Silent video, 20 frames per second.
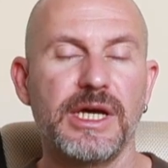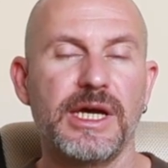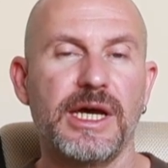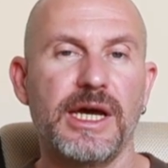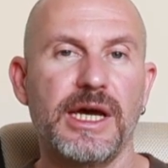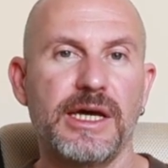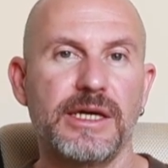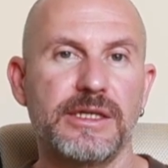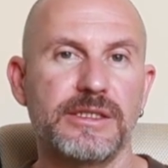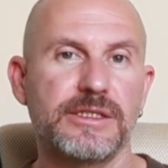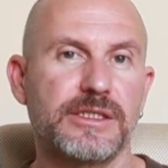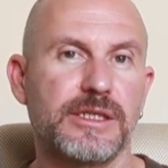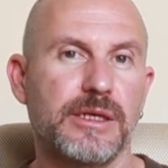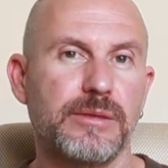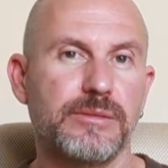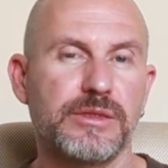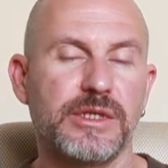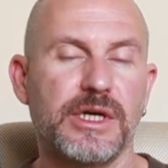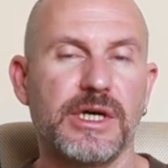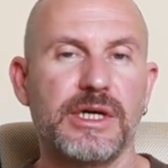and
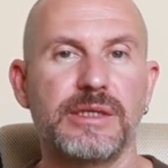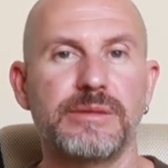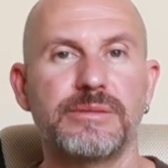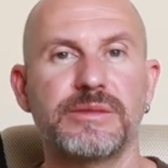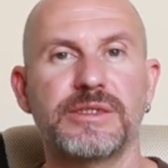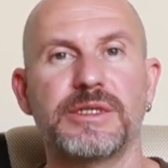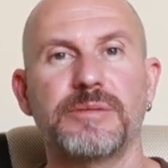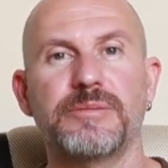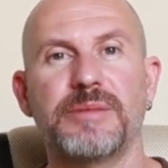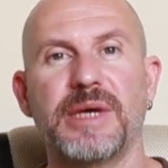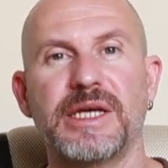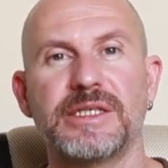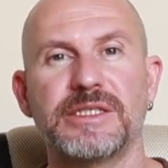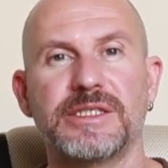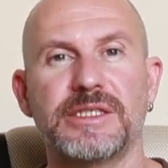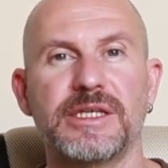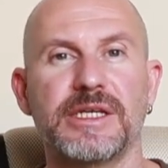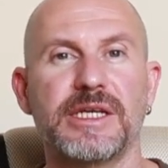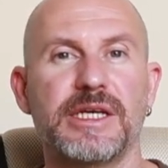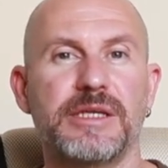sometimes a
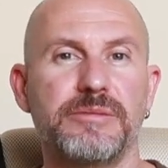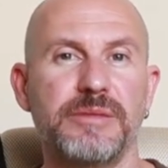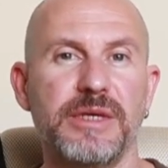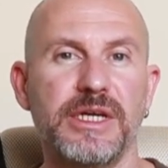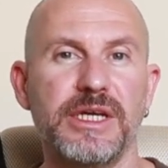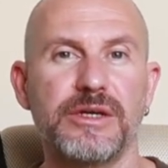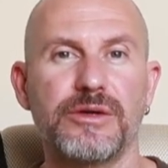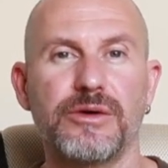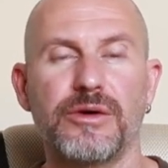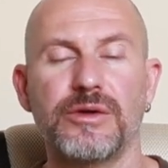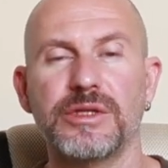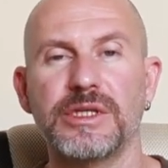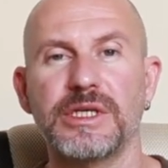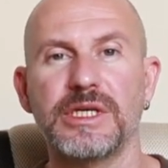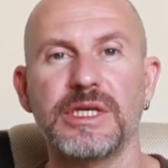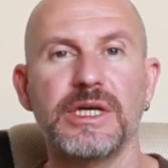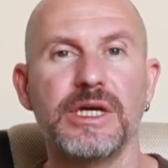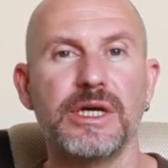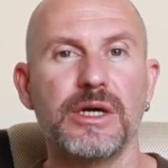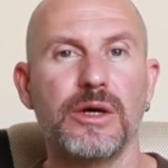master can make
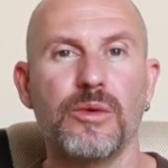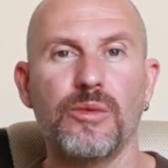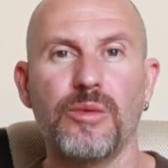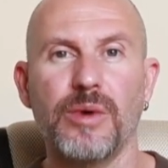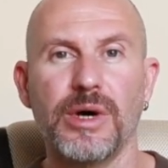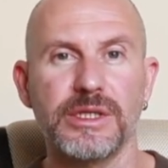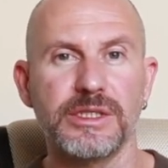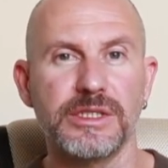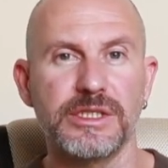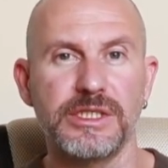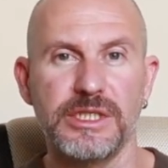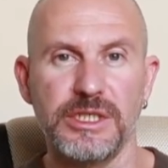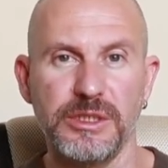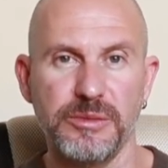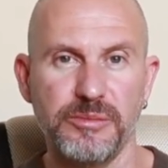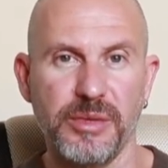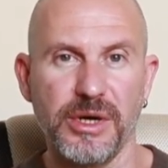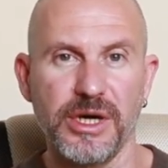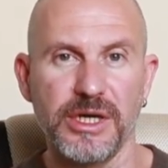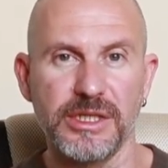only one
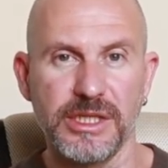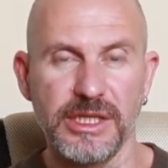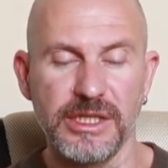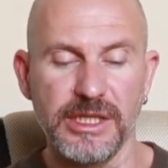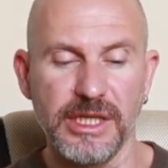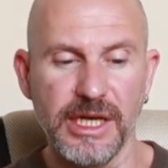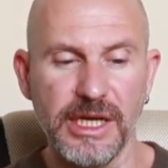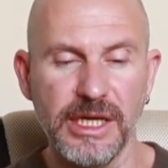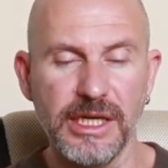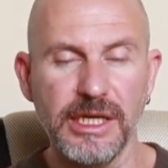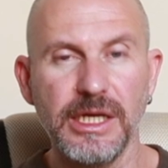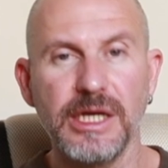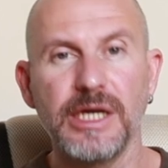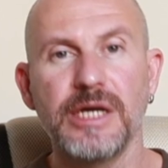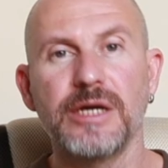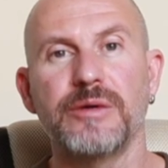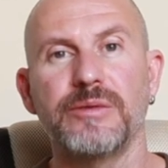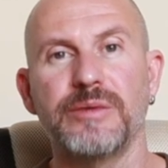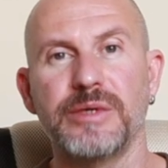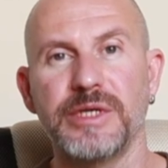teapot a day,
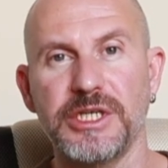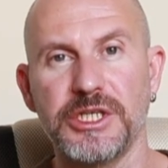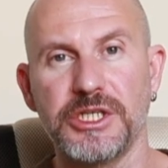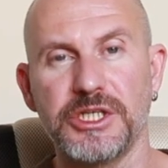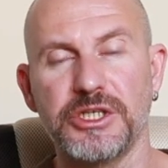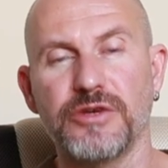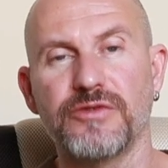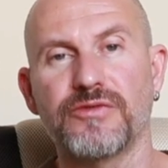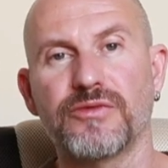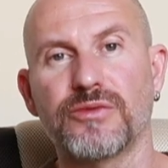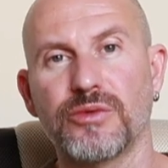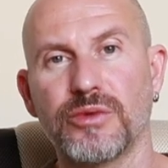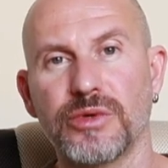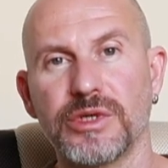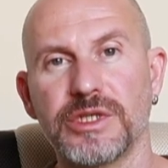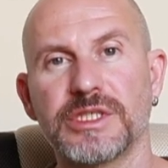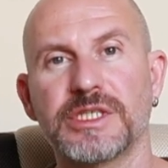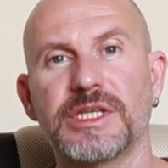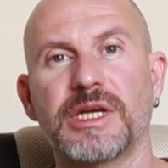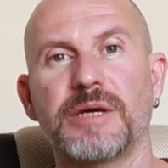which of
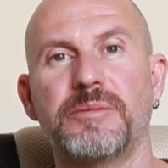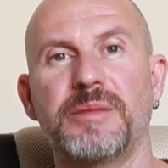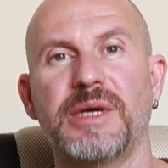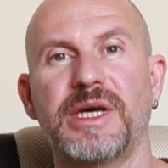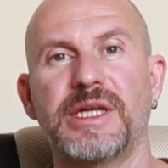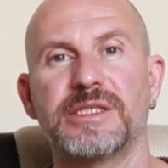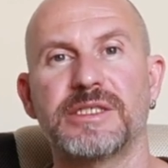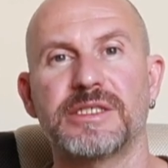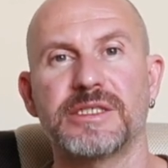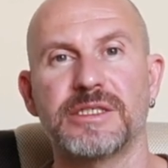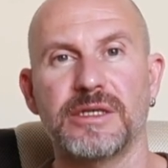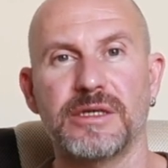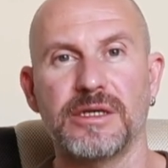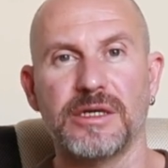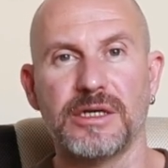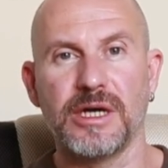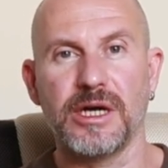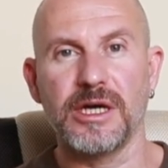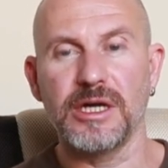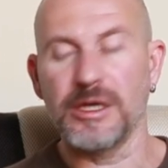course commands a
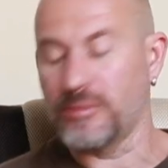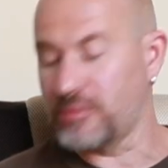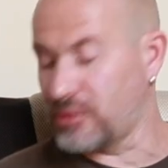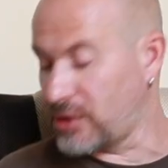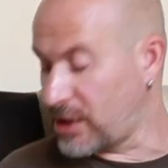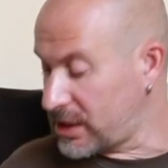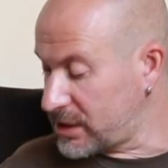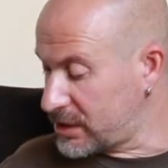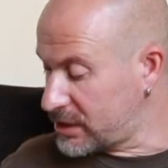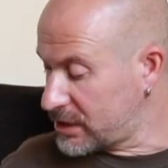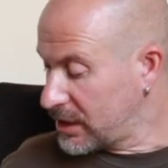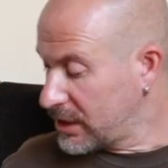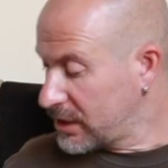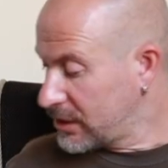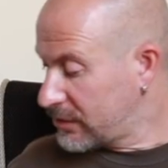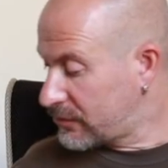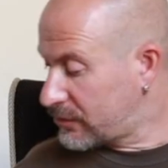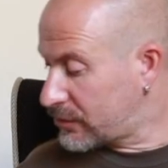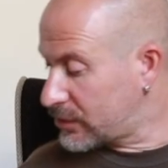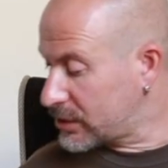higher price.
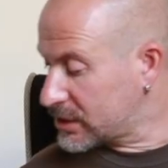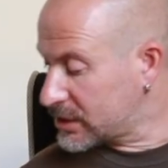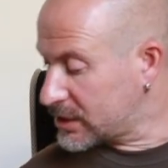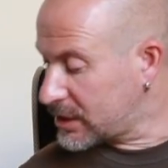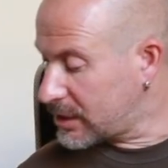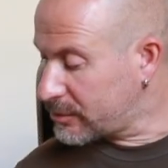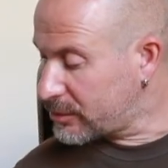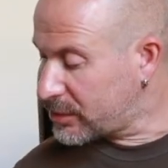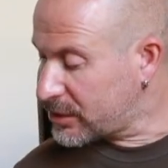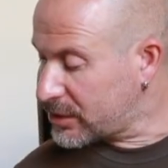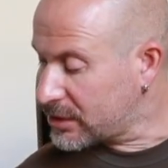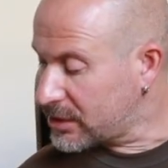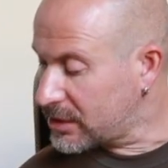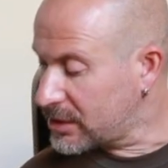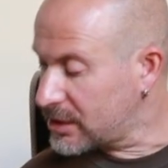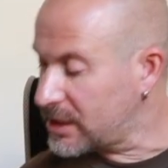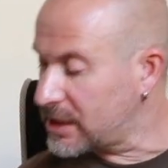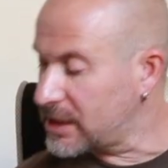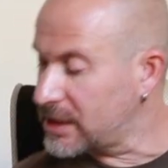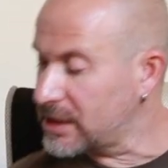For example,
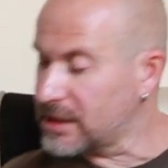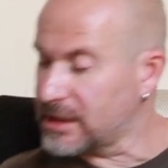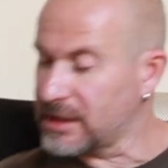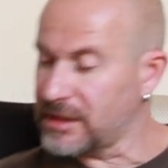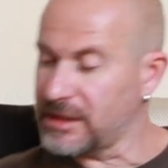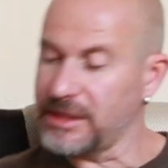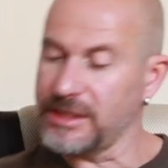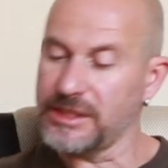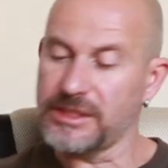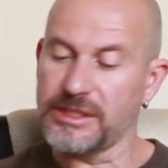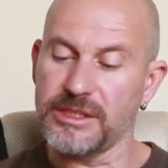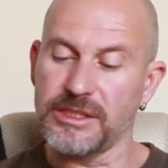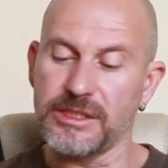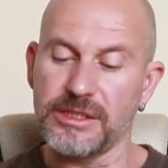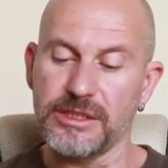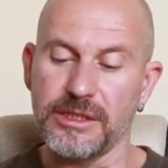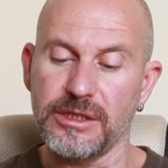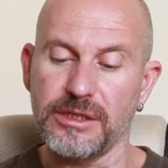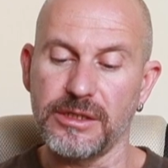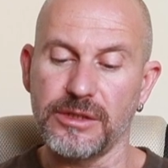like this
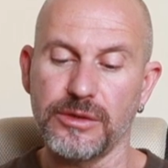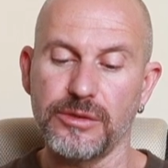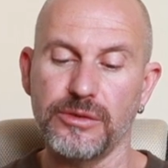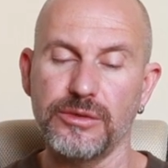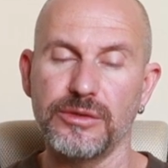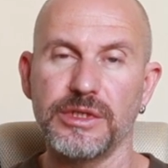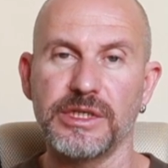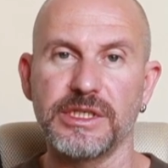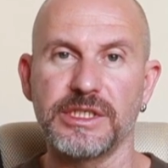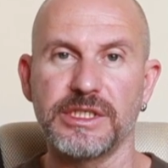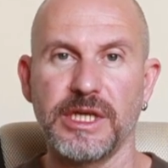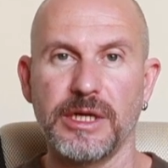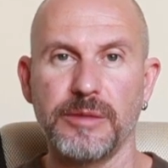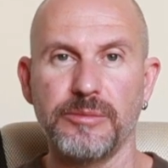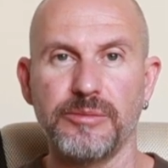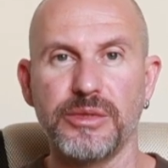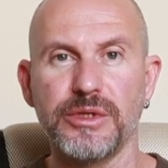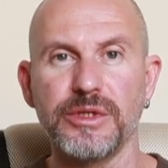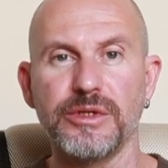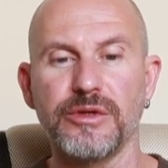is a good
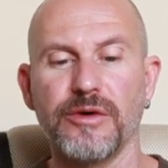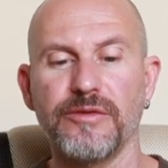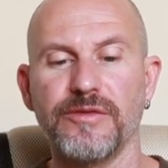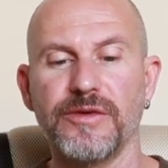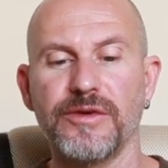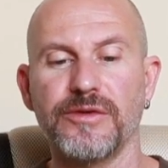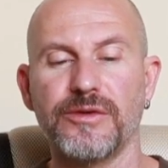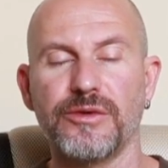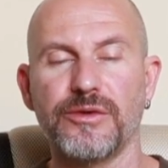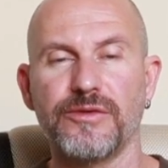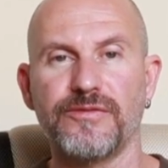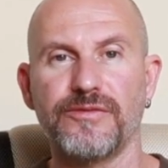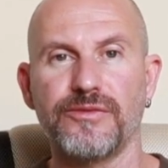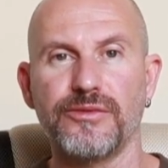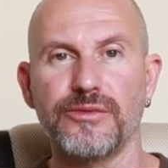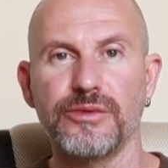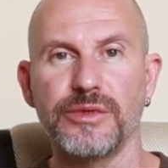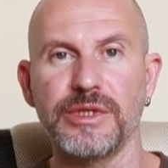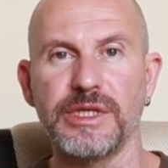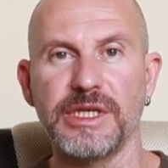example of a
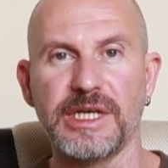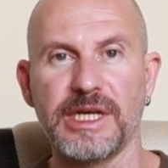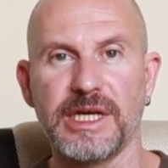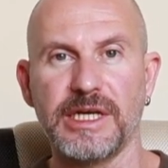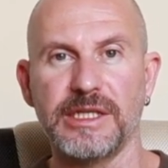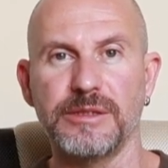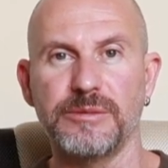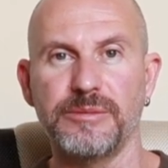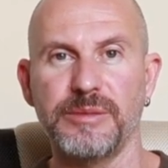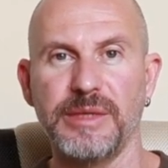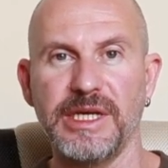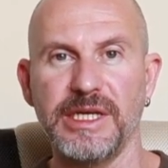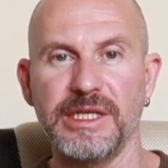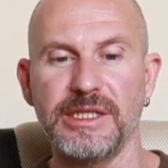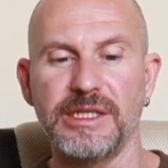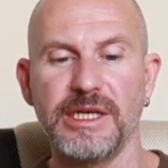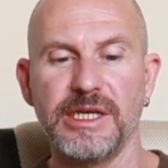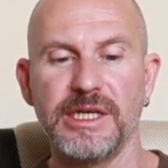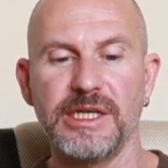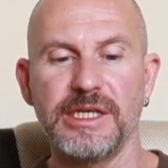fully
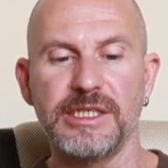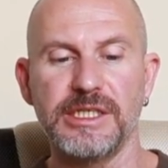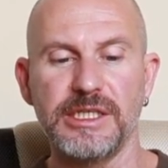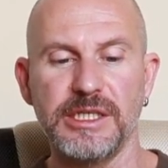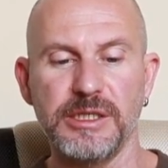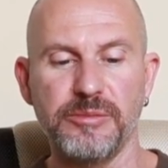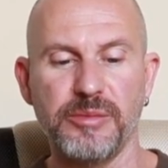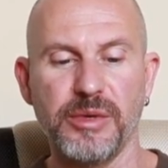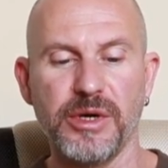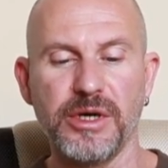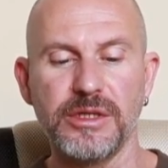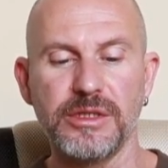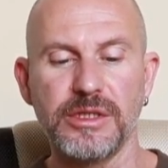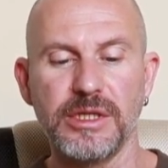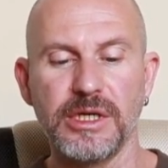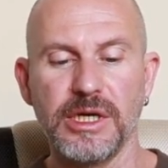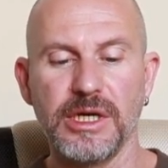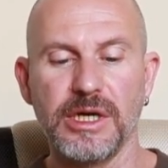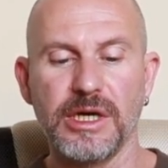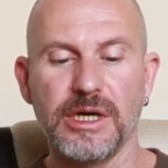handmade teapot.